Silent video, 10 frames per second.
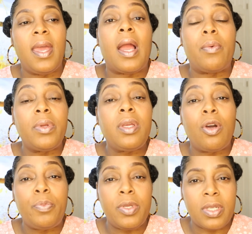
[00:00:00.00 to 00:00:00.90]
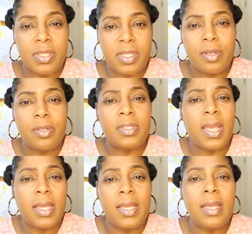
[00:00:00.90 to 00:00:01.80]
I really hope you consider
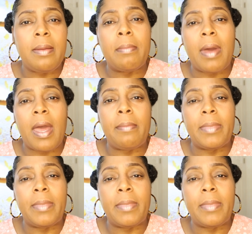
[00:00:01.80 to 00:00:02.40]
taking my